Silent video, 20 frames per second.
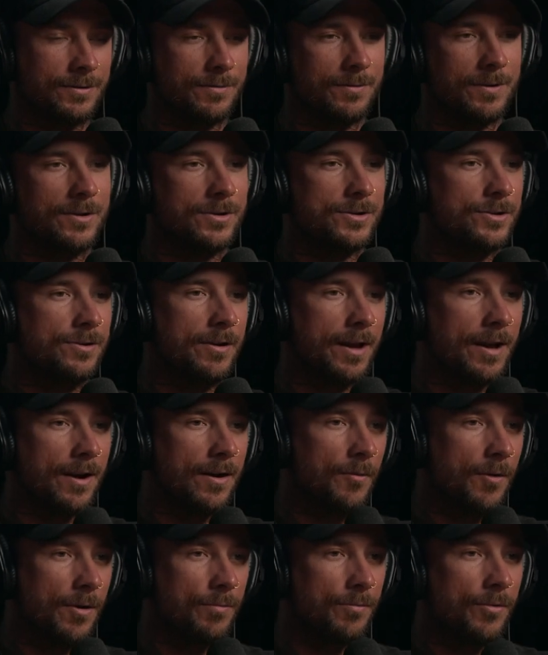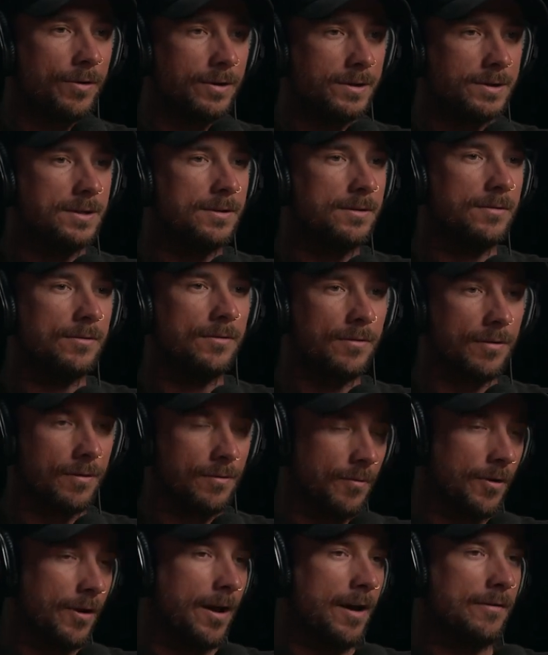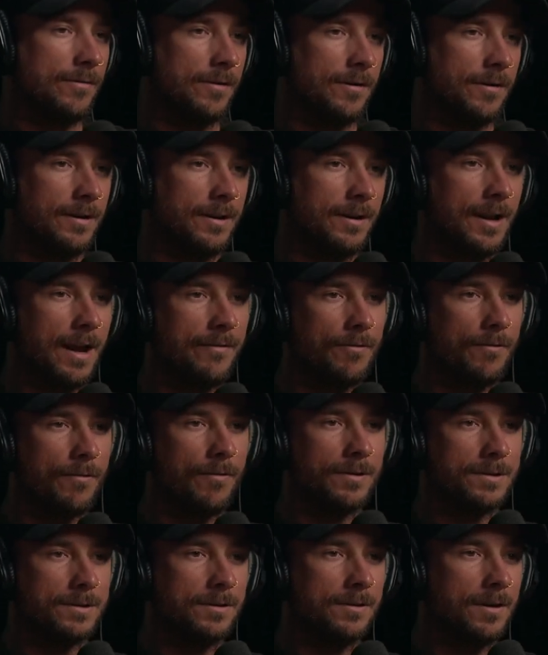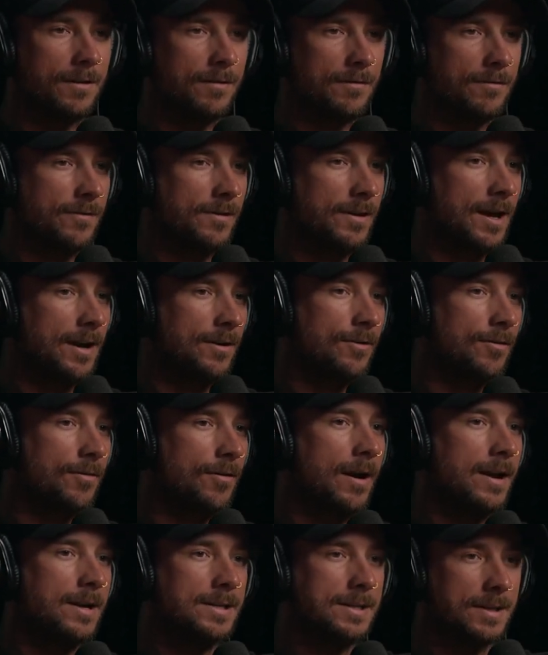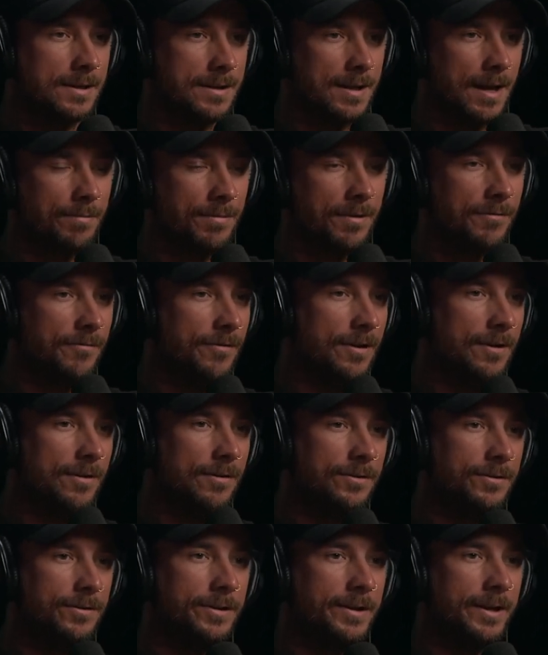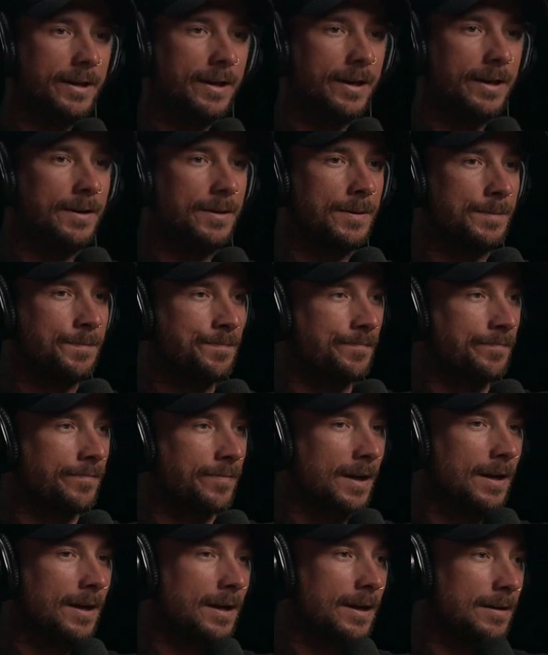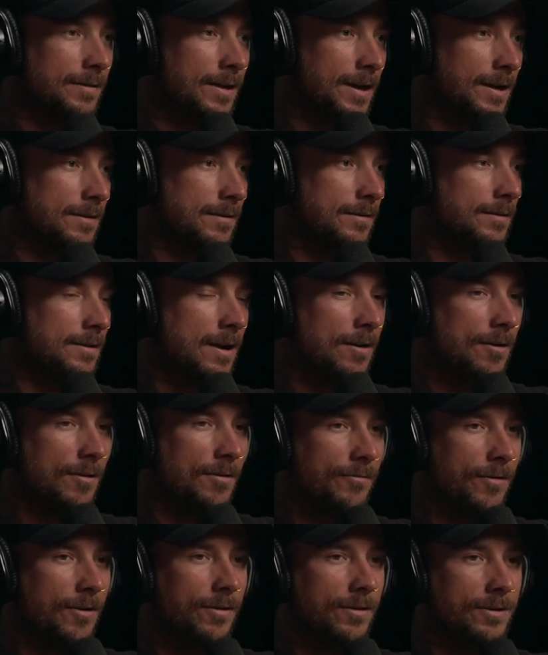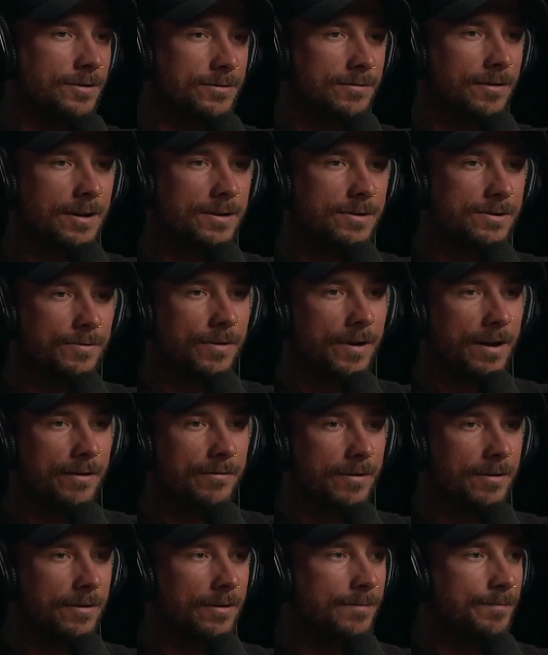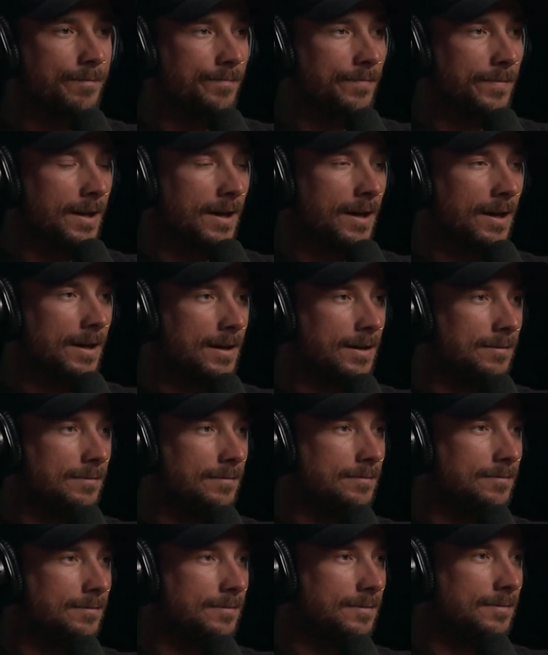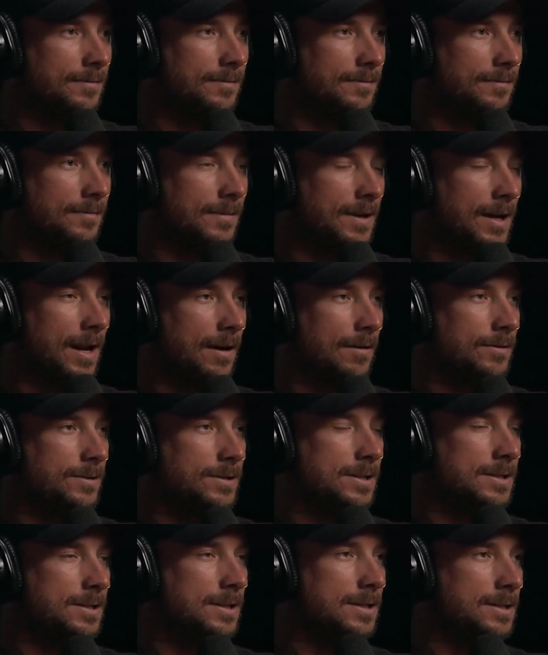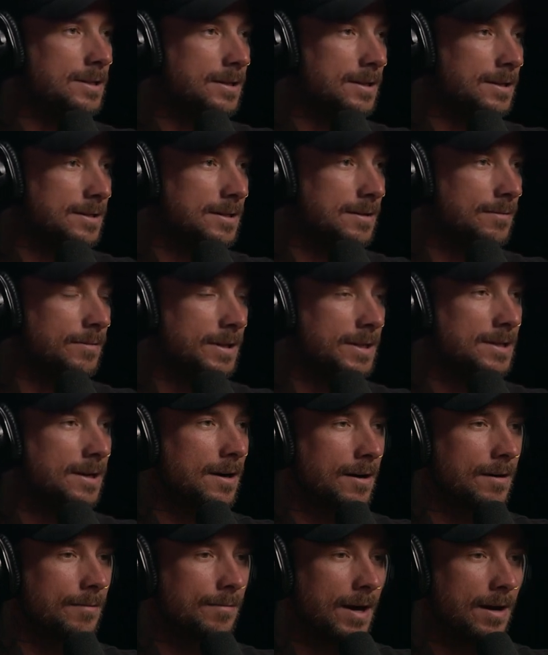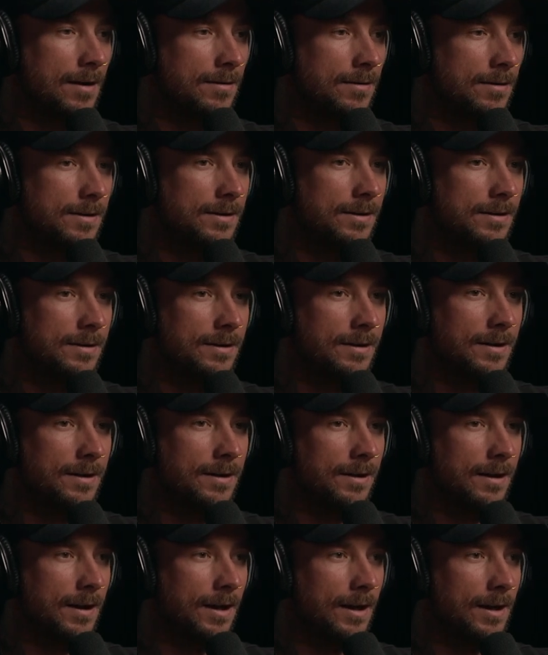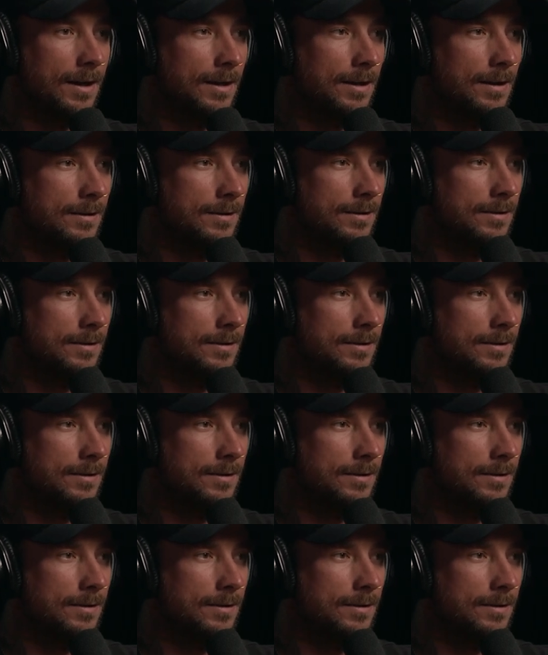where you're shooting at a 1.2 or whatever, and everyone's looking for that crazy depth of field and uh, that narrow focus range or whatever. Um, and I was just listening to somebody talk about uh,